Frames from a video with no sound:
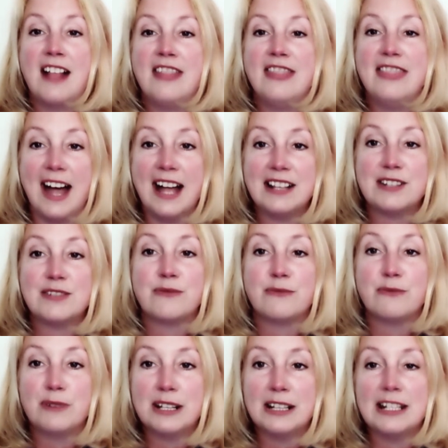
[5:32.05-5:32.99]
That's
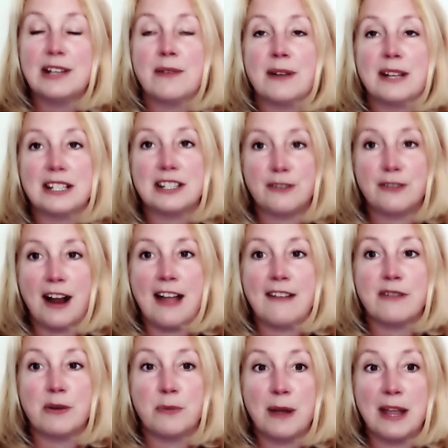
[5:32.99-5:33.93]
really going to drive
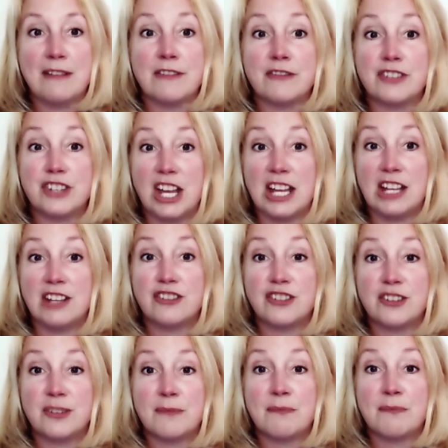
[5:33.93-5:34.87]
a wave of change.